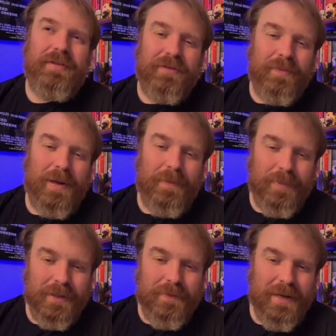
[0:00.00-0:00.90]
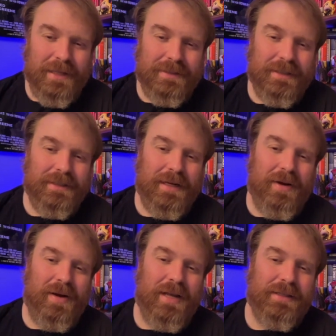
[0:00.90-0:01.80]
This is about Billy Batson
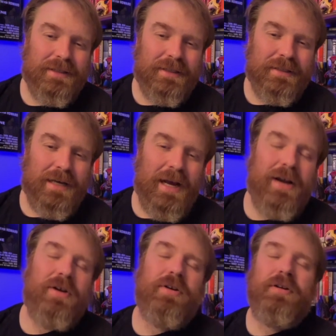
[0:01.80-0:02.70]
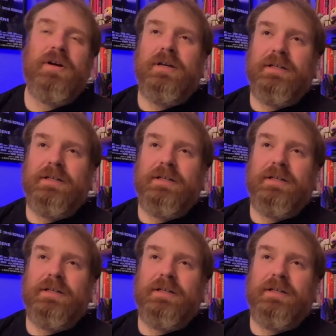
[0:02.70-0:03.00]
now has an entire